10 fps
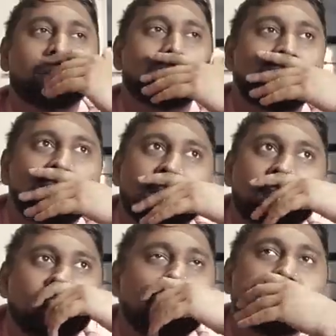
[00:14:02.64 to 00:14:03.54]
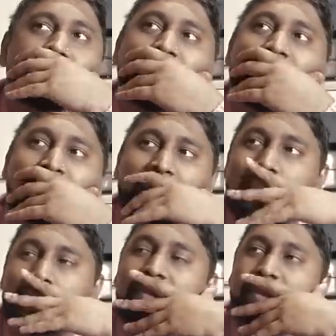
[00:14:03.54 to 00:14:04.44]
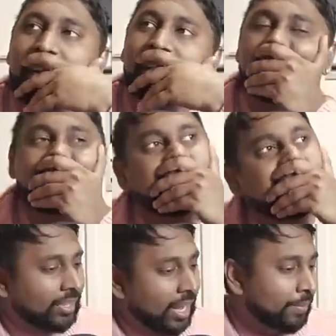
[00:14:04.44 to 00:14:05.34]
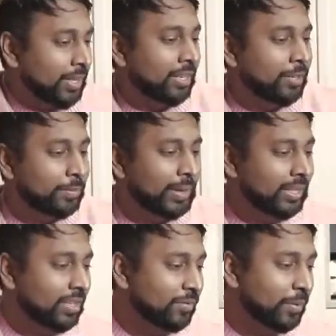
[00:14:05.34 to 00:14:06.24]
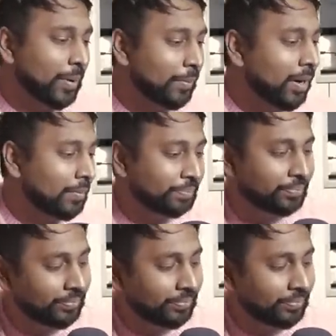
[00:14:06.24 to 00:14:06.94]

relationship. His car lasted 5. I'm gonna hear about this from my mom.